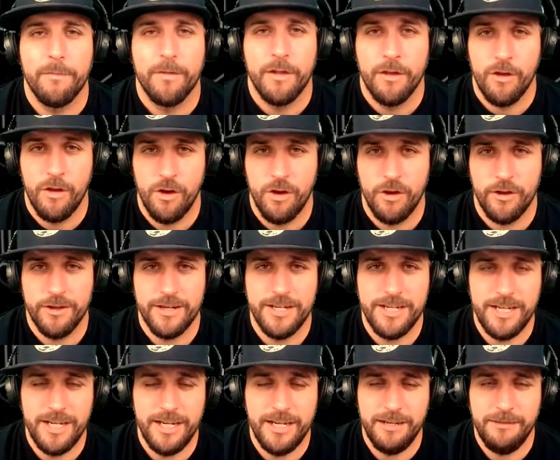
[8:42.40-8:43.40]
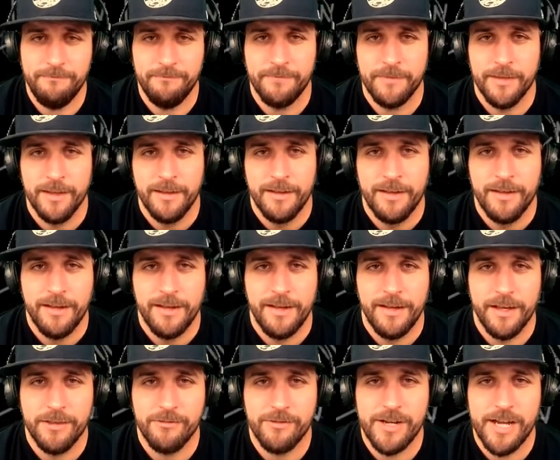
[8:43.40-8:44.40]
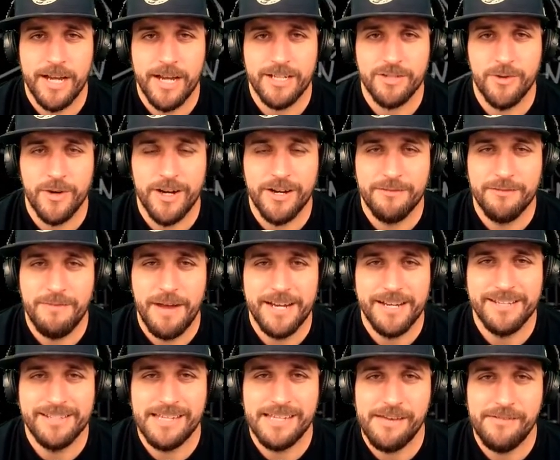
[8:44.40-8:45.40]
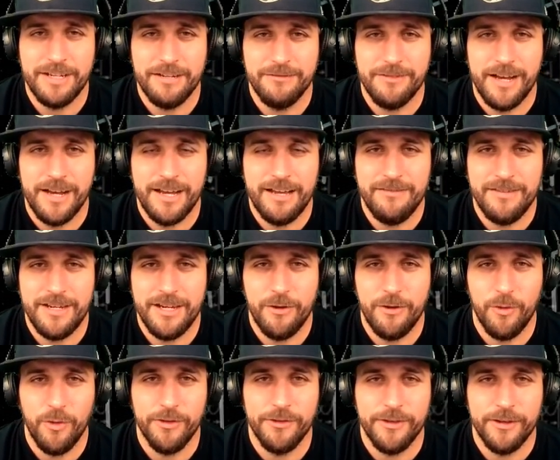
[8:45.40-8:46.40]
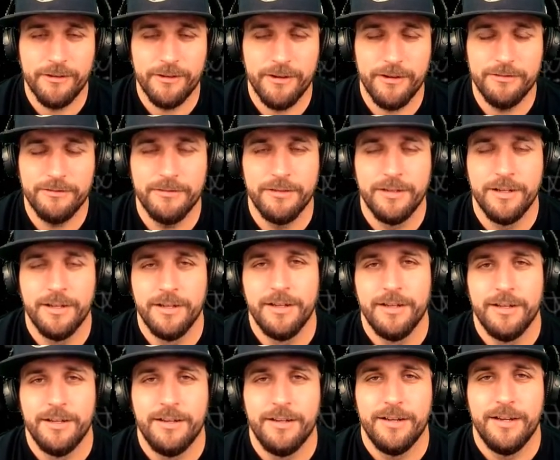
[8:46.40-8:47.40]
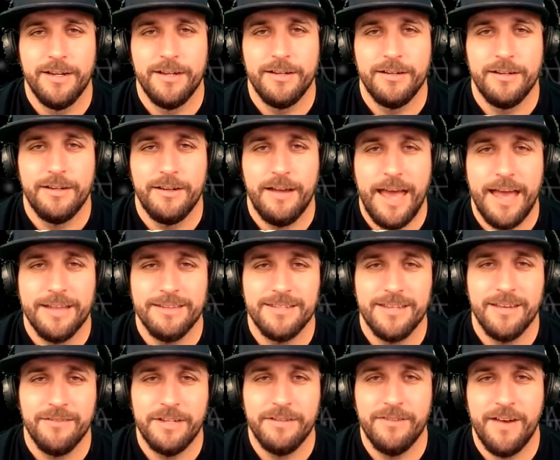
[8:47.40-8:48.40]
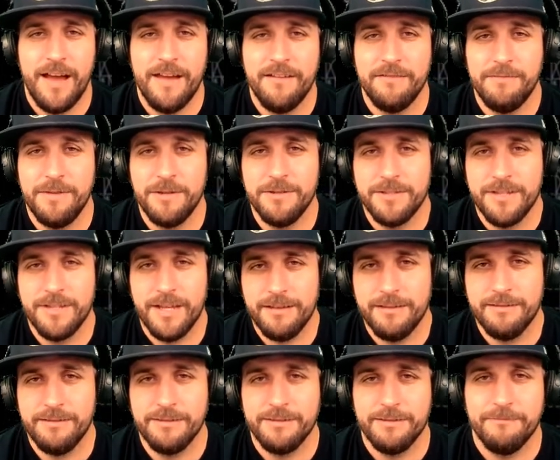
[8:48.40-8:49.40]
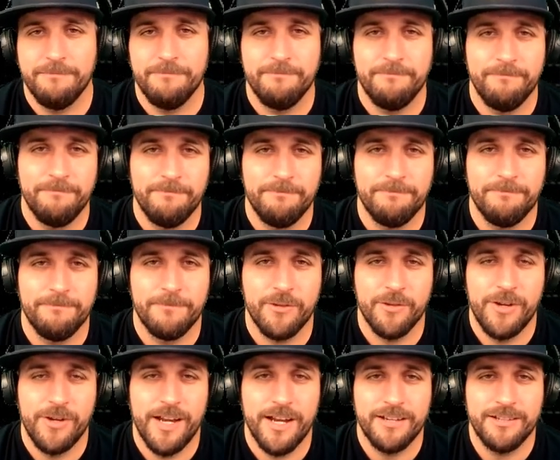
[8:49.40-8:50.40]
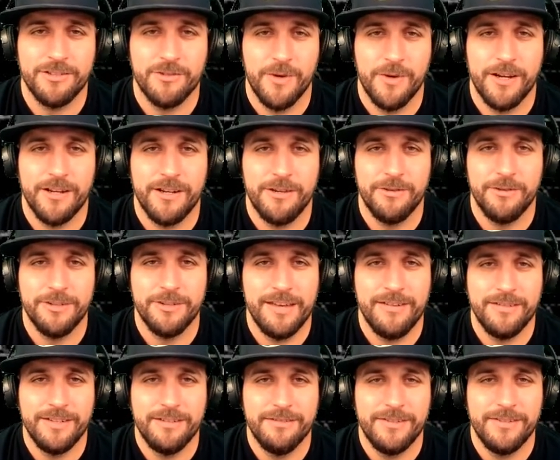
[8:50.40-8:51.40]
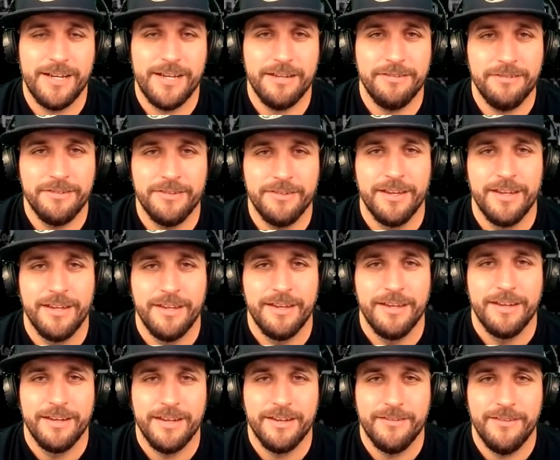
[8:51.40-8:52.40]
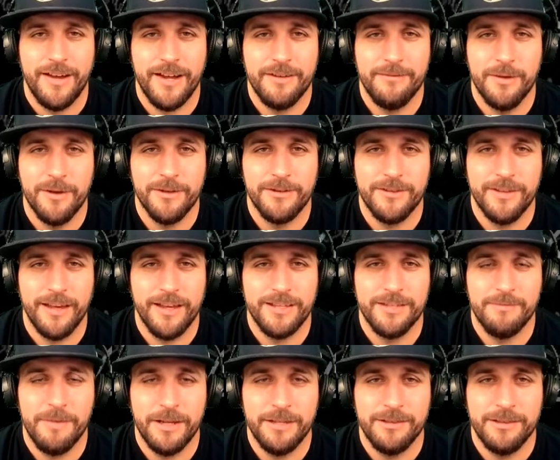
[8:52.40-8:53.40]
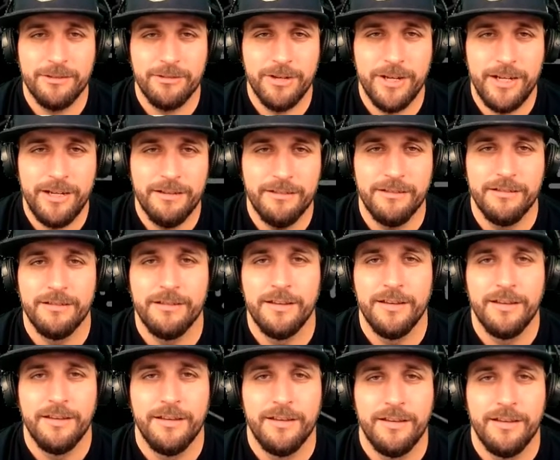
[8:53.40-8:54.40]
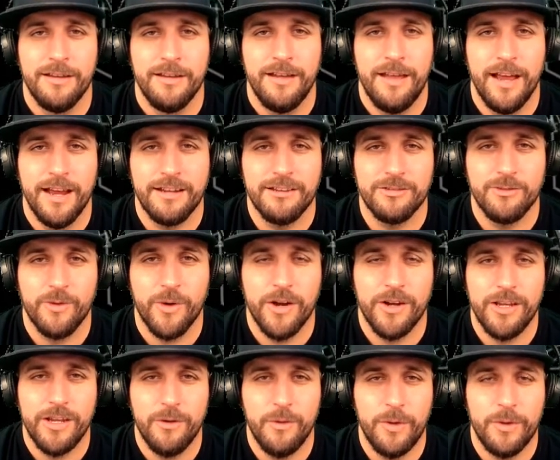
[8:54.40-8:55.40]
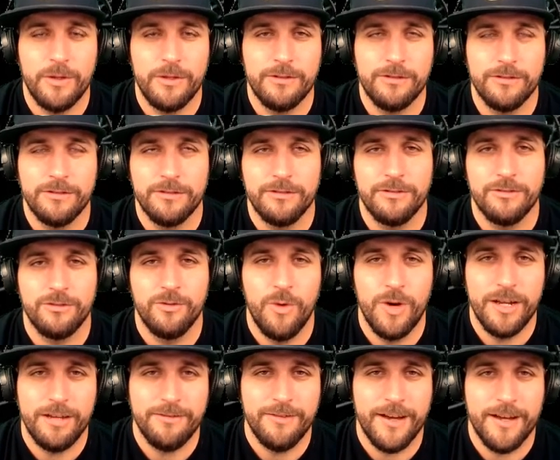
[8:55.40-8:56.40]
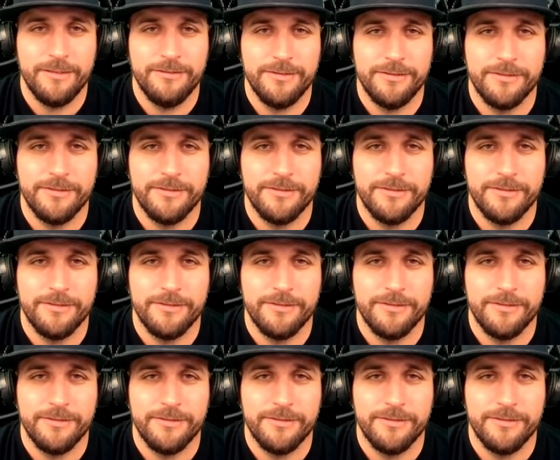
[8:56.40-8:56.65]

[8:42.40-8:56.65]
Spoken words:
On D, 3x squared minus 75 equals 0. Add 75 to both sides. 3x squared equals 75. Divide both sides by 3. X squared equals 25.